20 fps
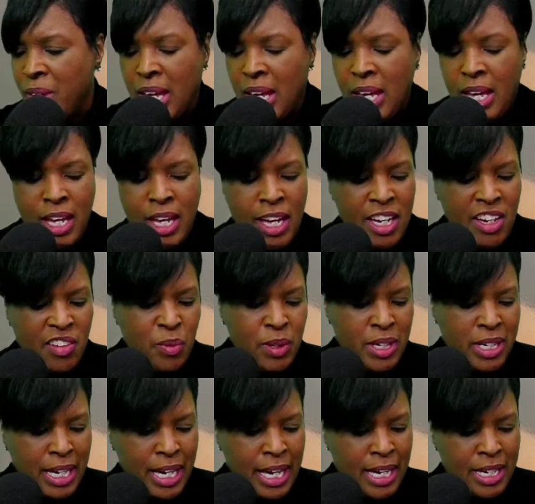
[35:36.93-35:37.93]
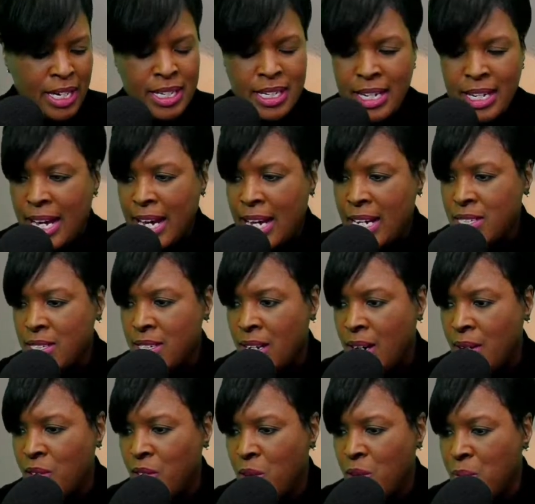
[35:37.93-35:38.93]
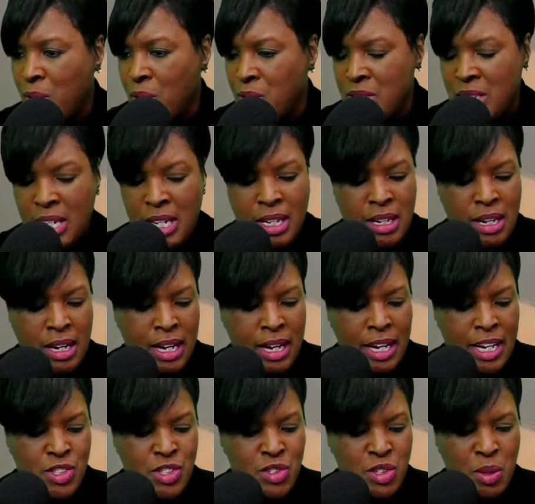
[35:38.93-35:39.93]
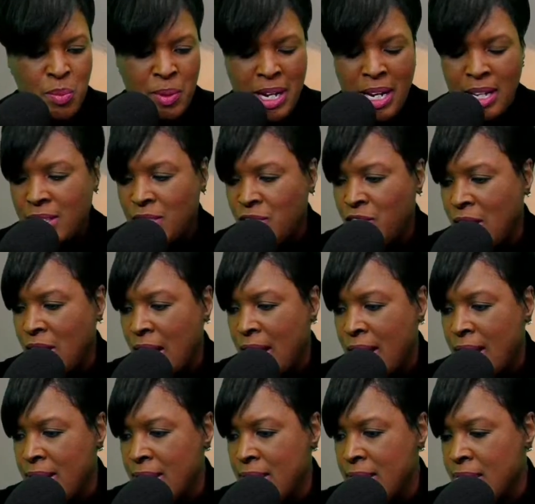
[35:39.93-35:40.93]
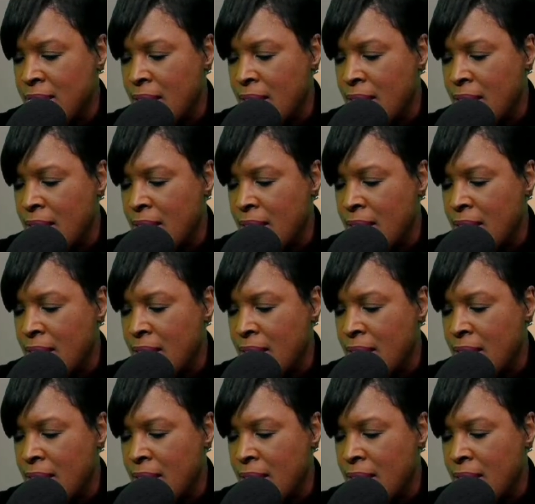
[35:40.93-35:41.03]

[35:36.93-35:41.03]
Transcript: And if we can't connect on your music, I do apologize.